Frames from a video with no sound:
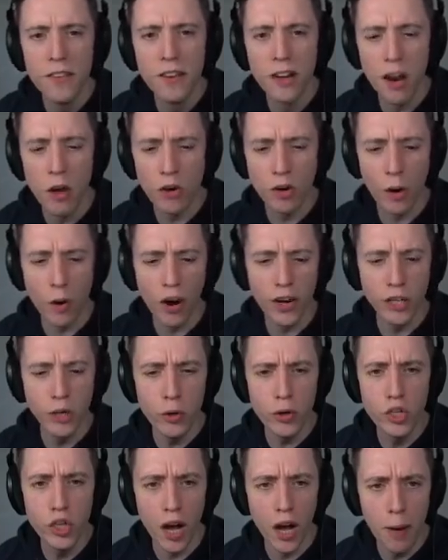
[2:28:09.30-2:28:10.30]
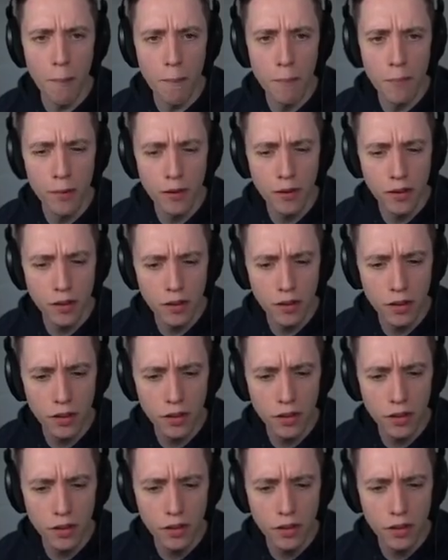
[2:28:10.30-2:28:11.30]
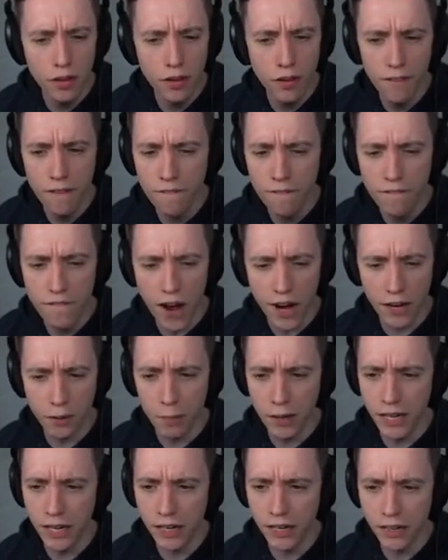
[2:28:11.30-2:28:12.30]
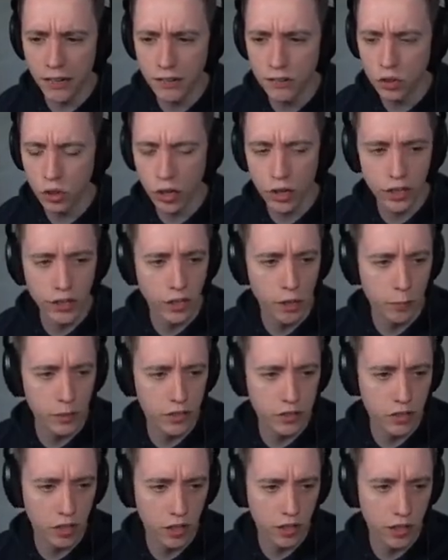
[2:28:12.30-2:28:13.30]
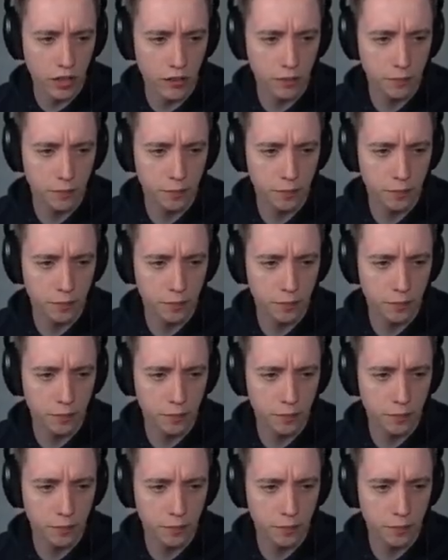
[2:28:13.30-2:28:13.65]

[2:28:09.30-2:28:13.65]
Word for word: Lowko, are you dumb? me. Sorry, nobody saw that.